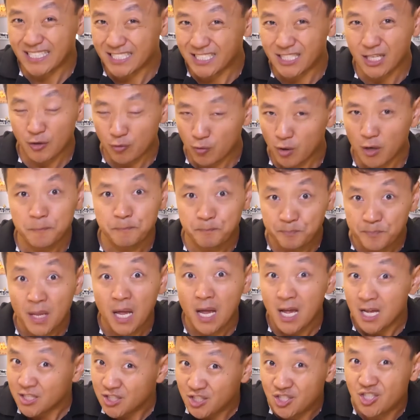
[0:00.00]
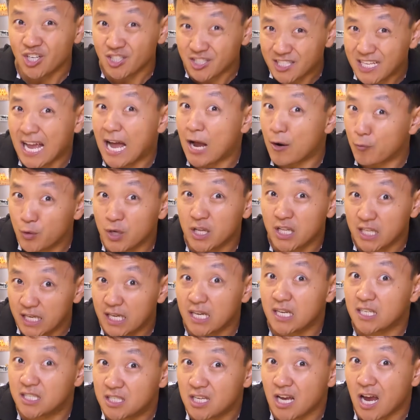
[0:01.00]
in general just got
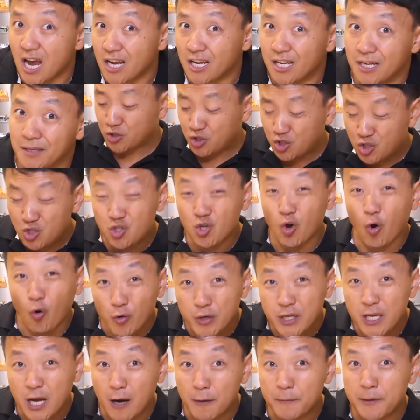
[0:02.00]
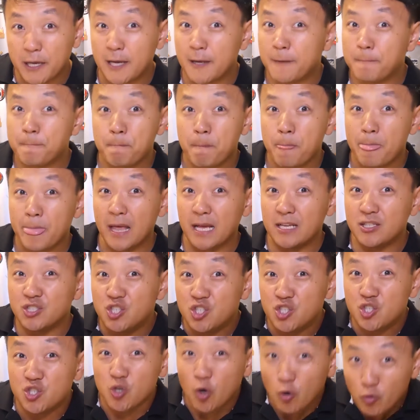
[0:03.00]
really exciting. So yummy and
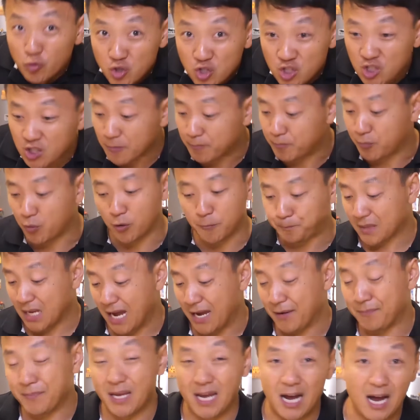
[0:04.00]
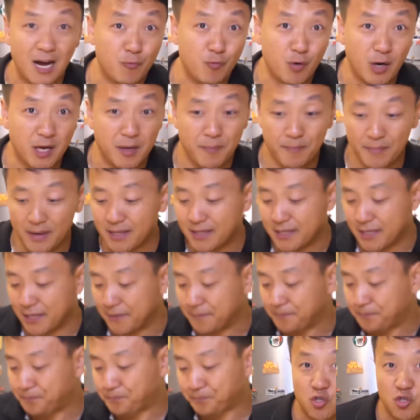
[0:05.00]
so simple. I mean, I recommend it.